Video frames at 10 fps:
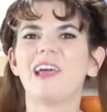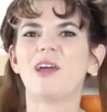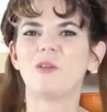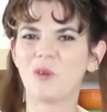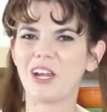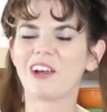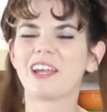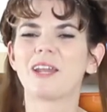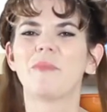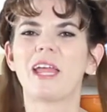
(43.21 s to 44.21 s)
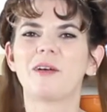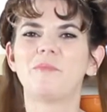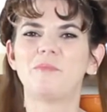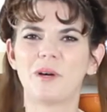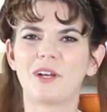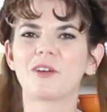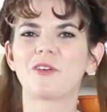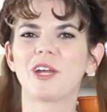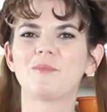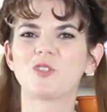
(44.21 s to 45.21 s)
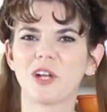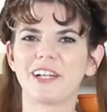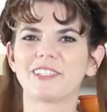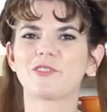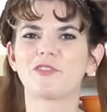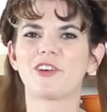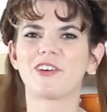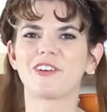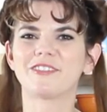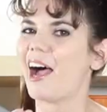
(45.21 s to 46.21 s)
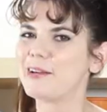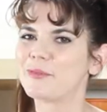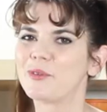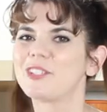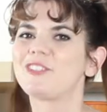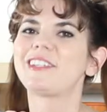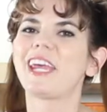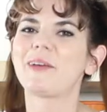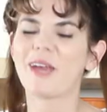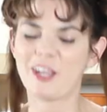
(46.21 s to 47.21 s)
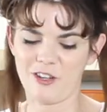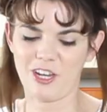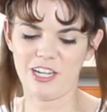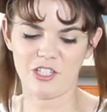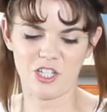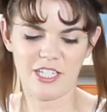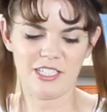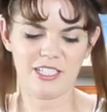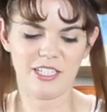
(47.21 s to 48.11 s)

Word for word: and we are gonna make a buttercream transfer. I am going to take my cookie sheet